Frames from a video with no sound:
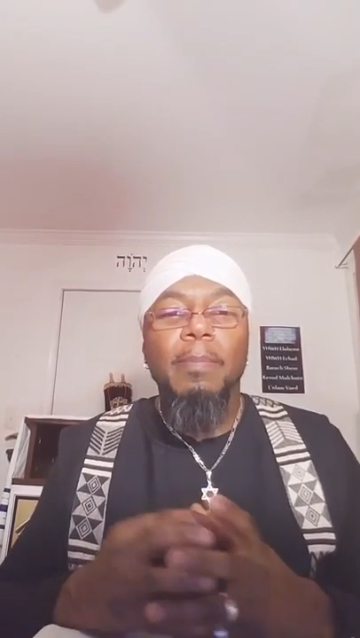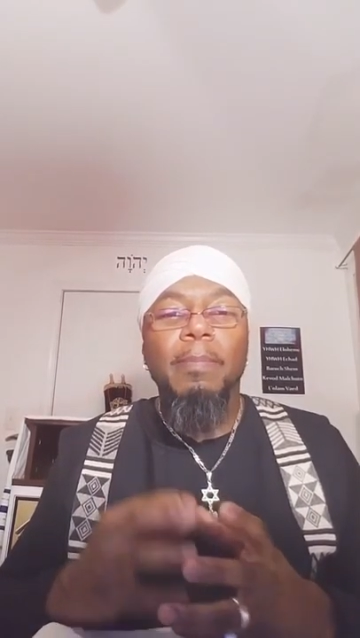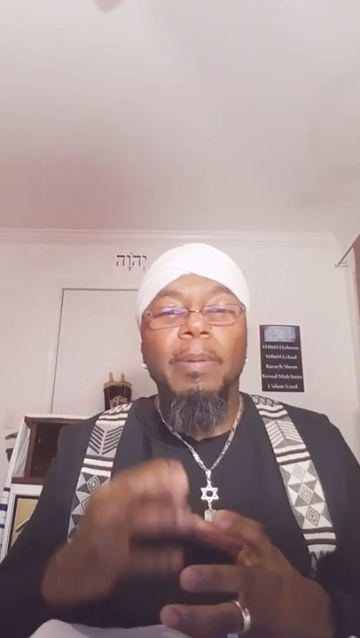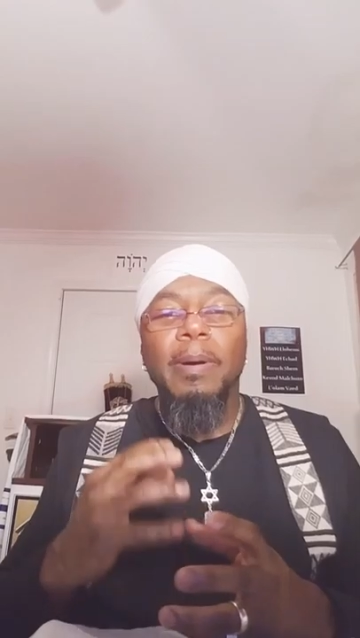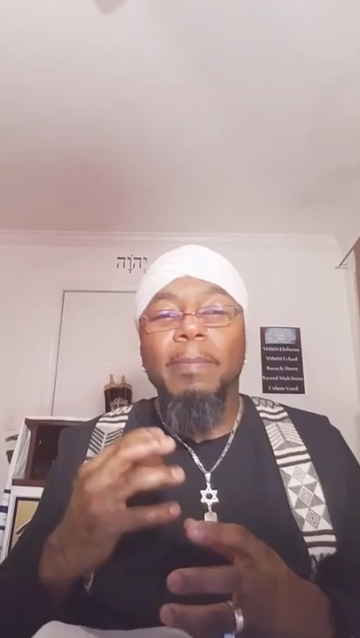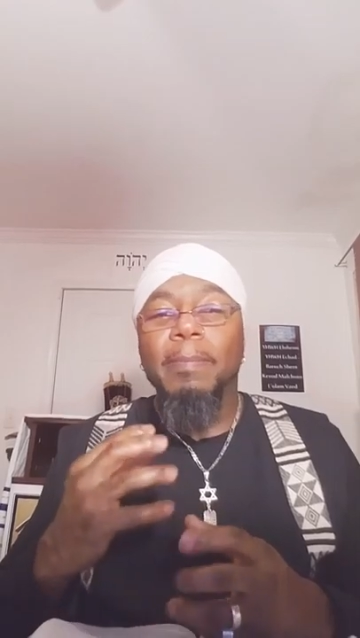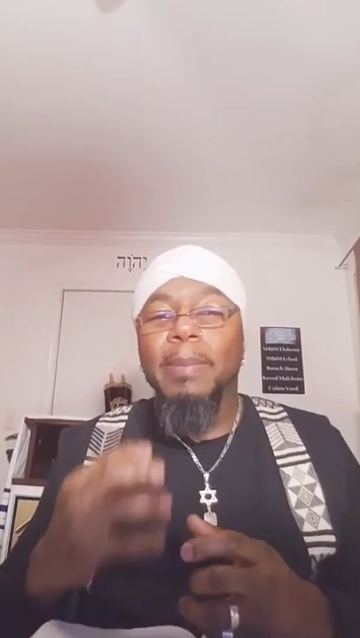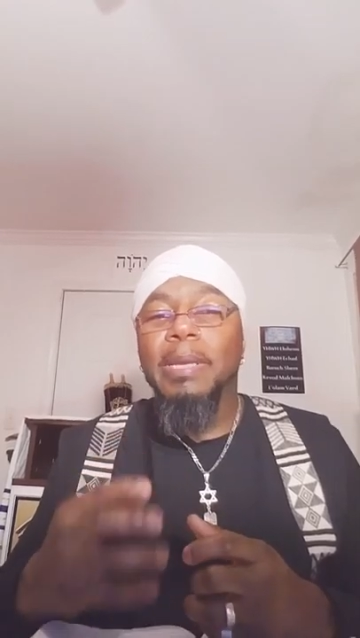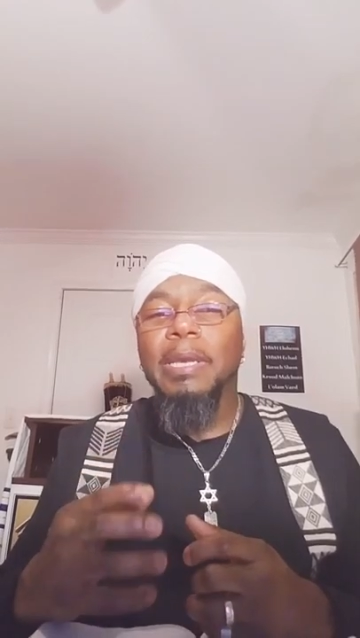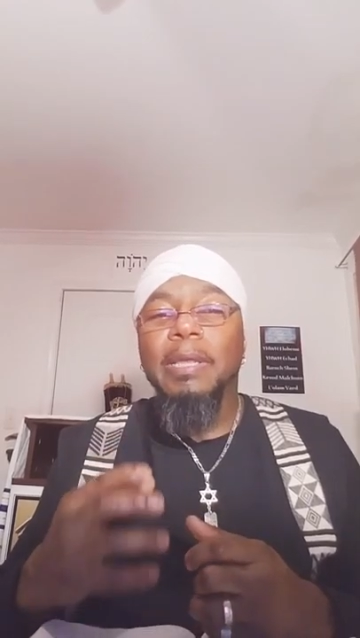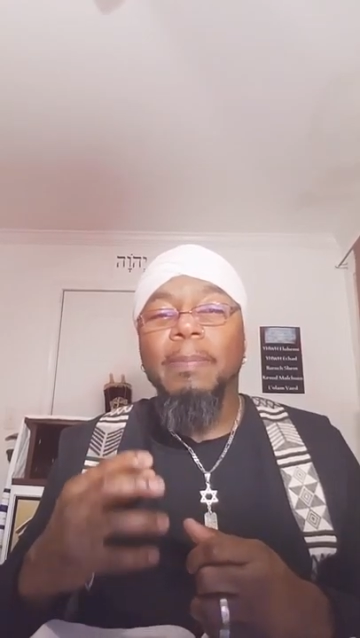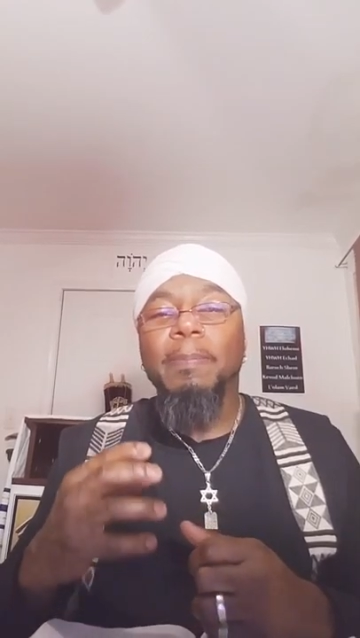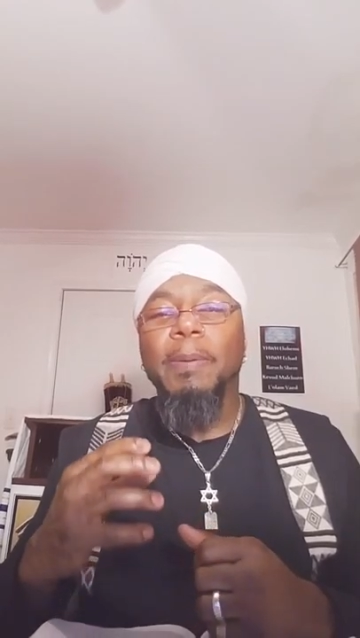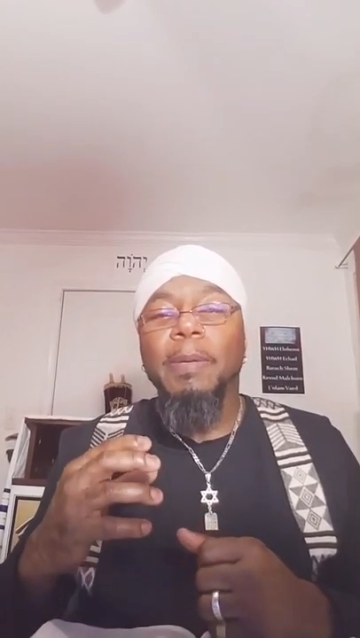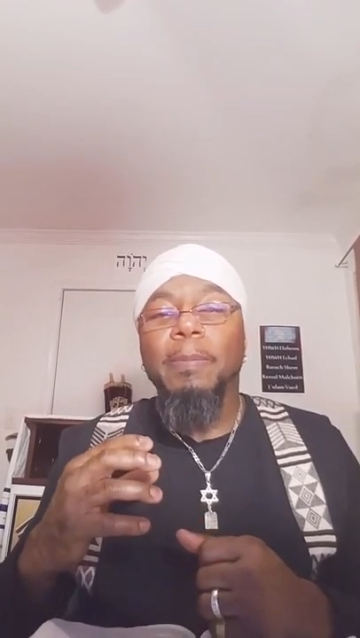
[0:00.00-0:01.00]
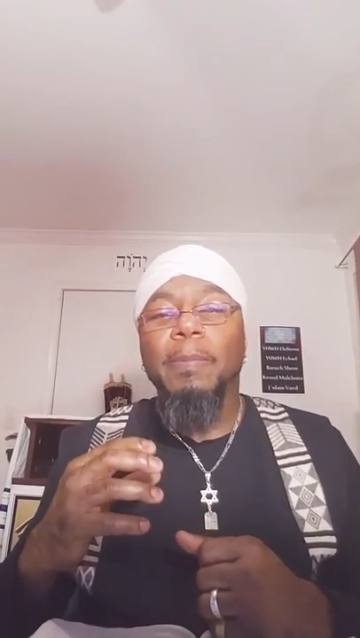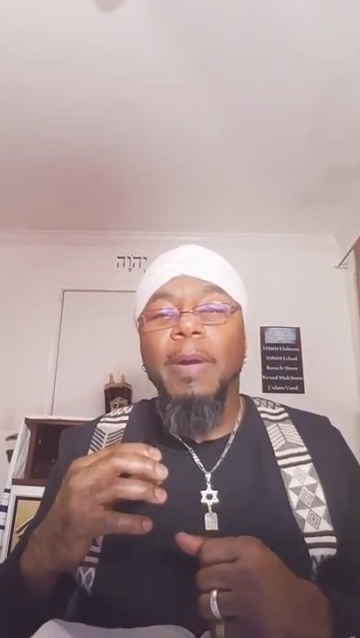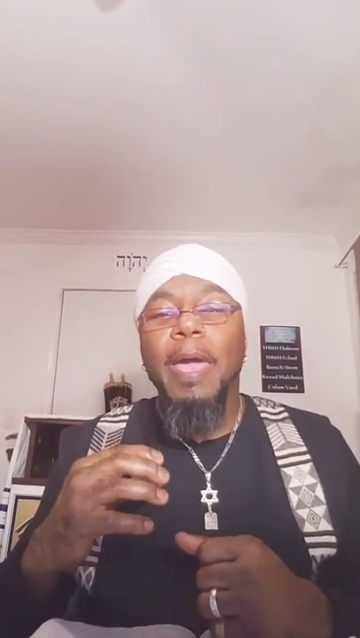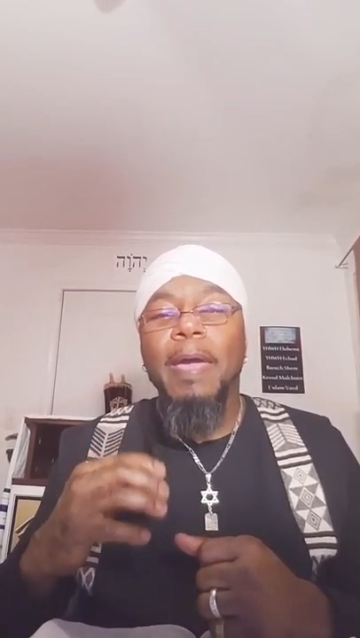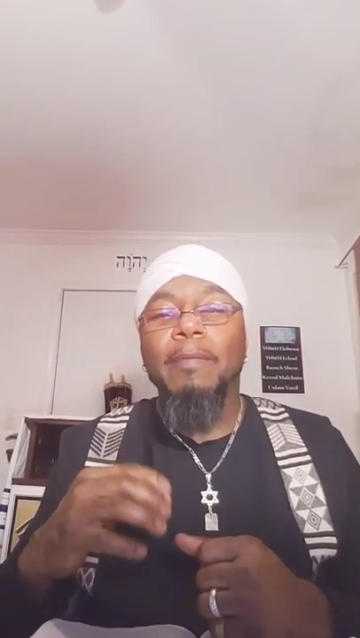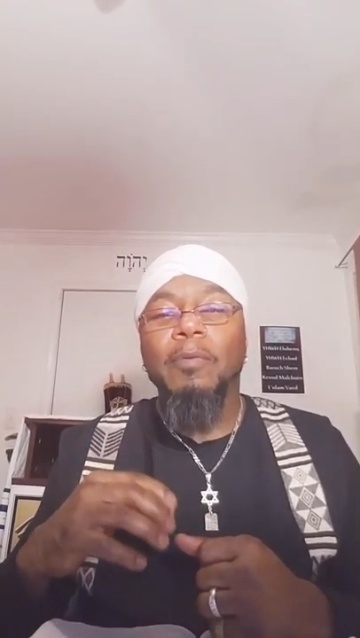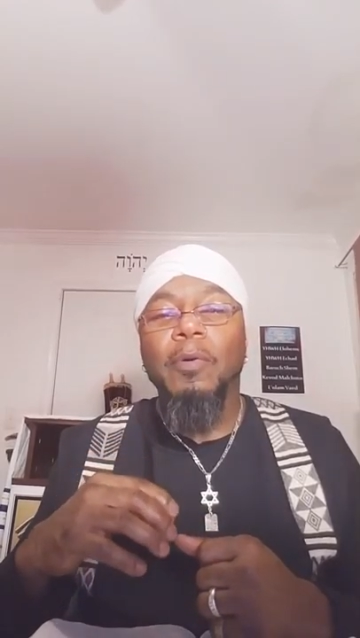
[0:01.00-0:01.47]
But many
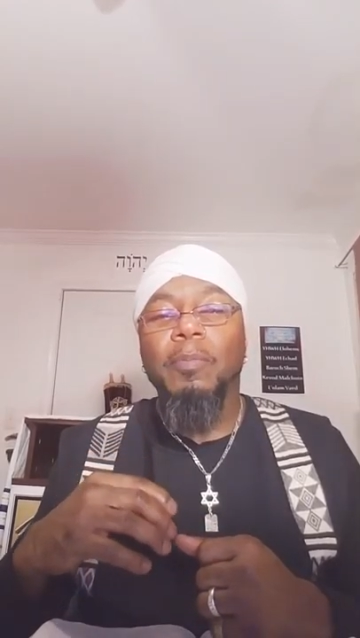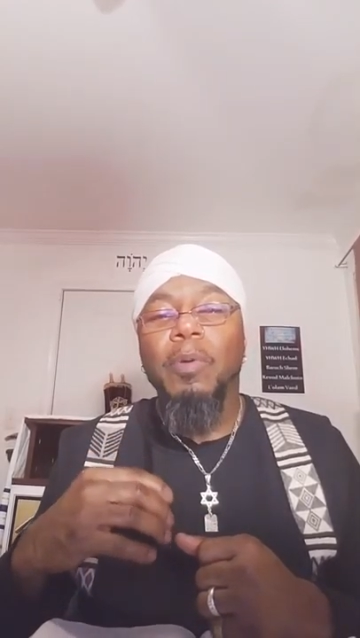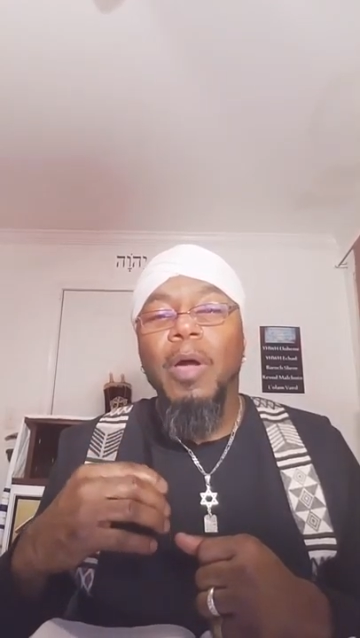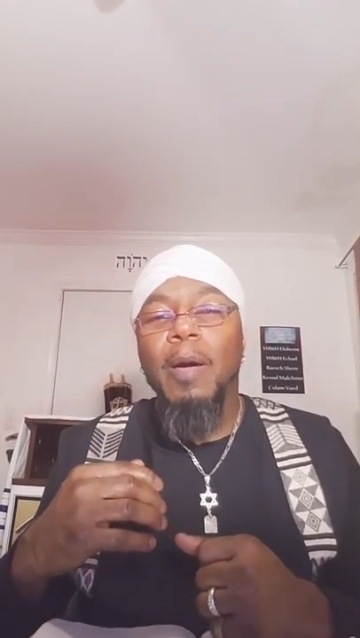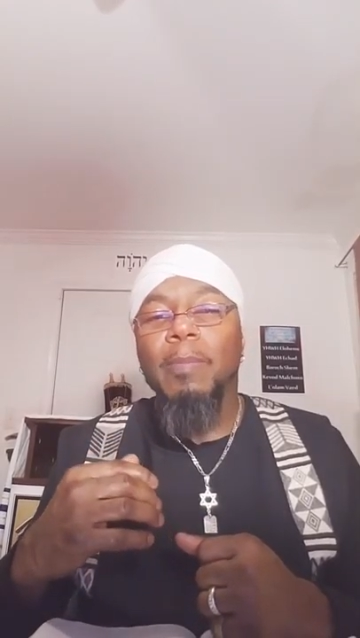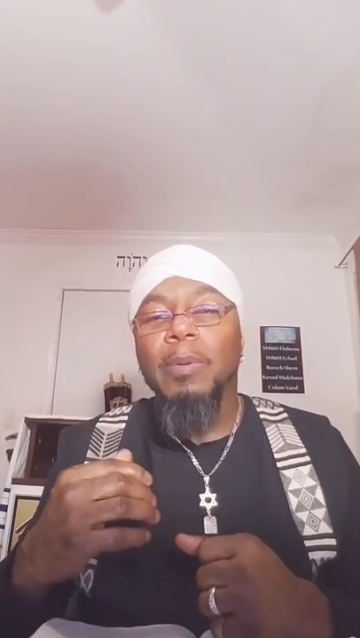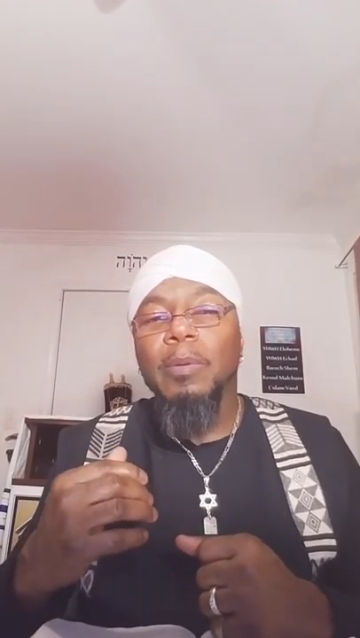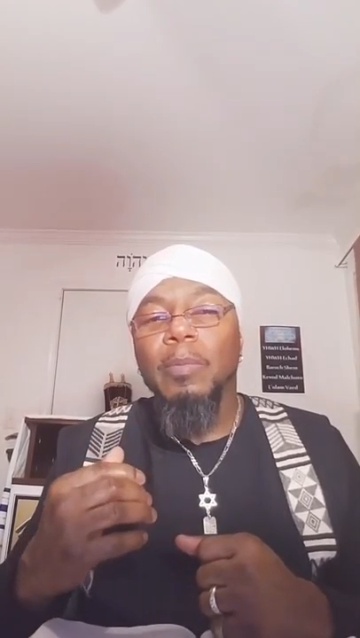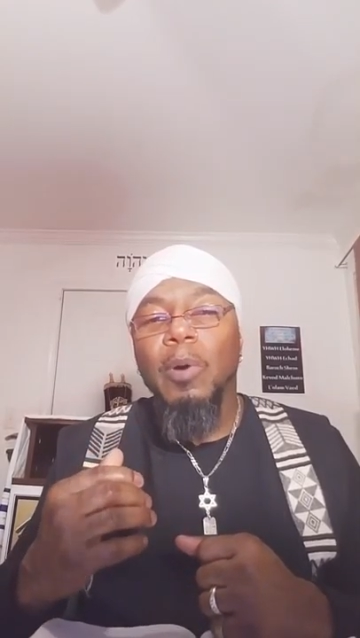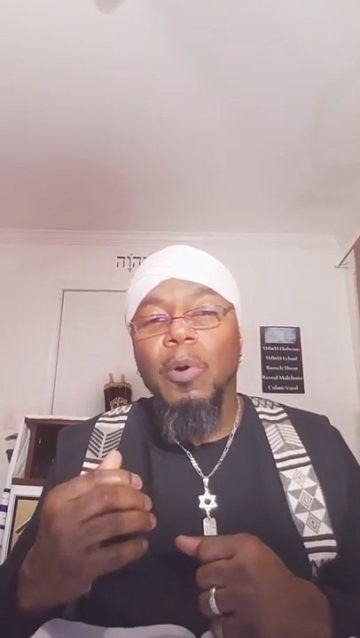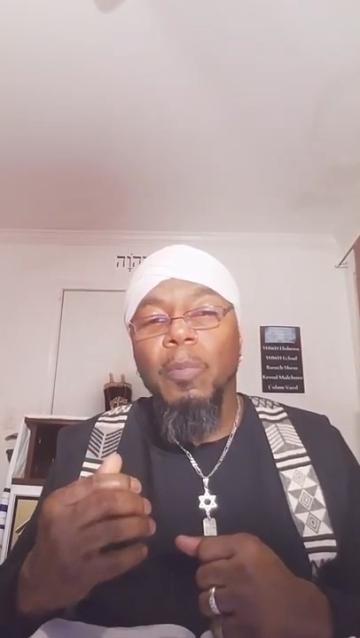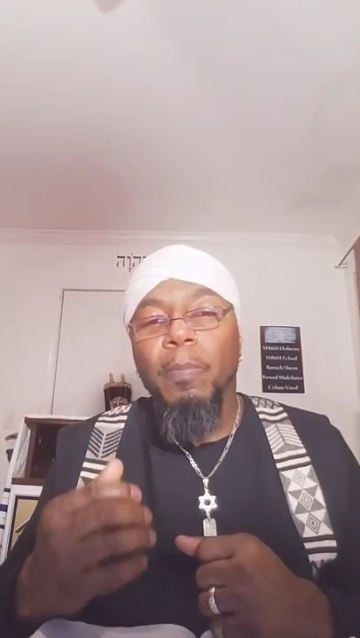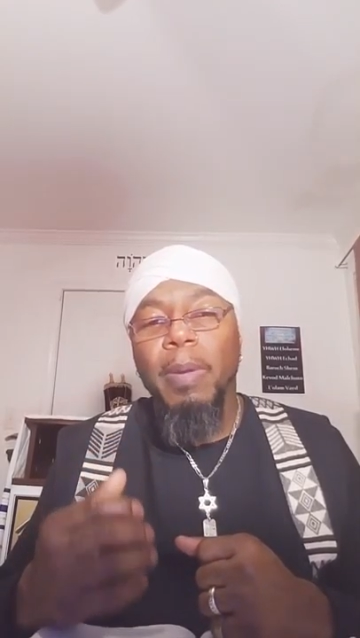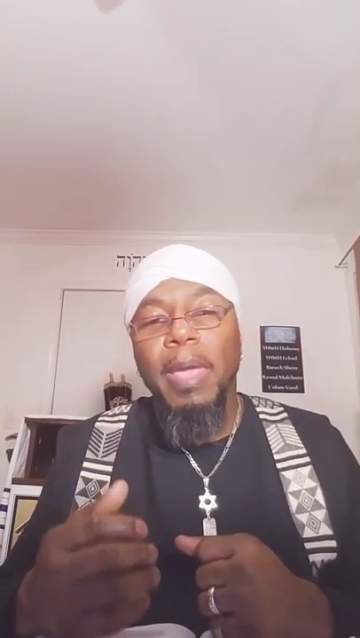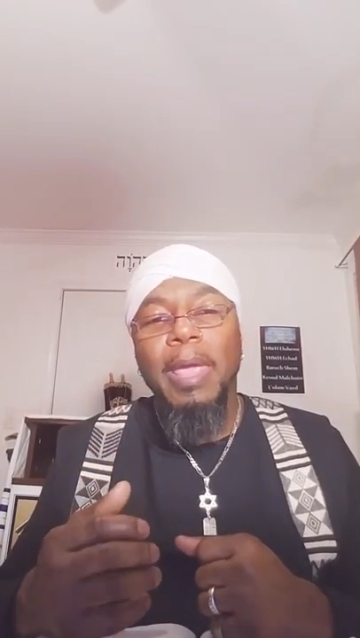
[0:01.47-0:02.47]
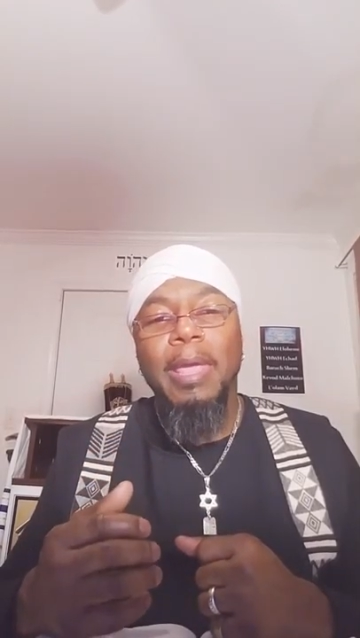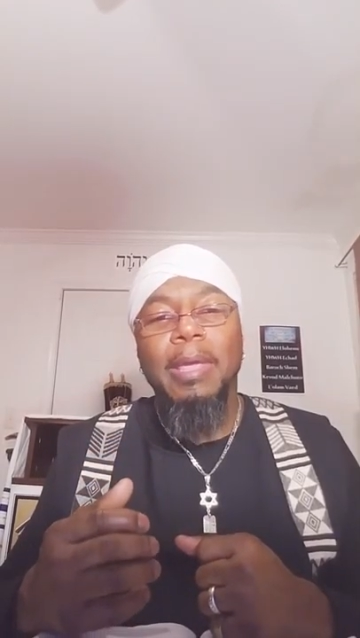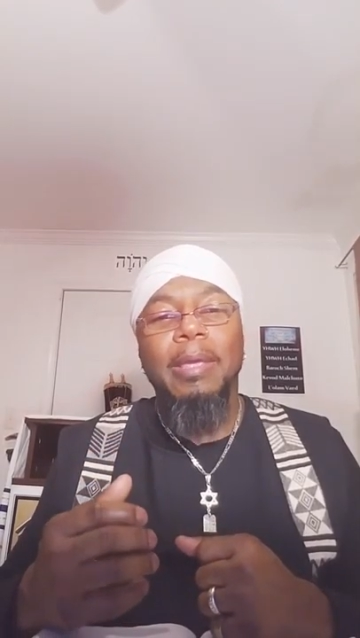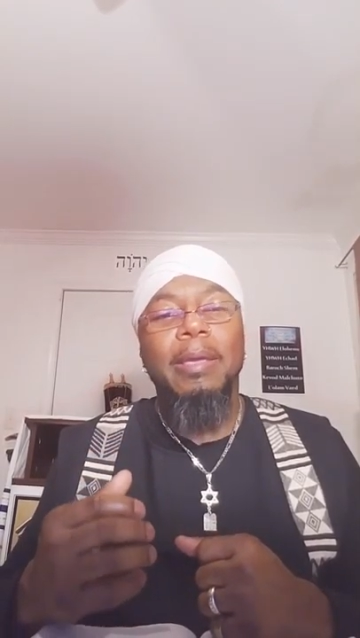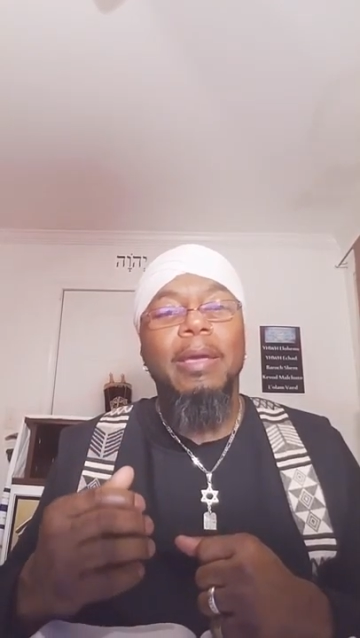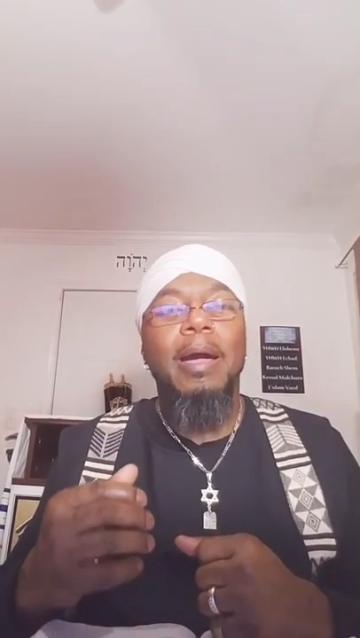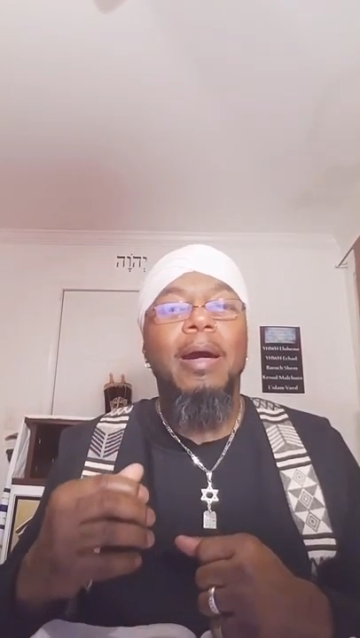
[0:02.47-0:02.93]
people have no problem obeying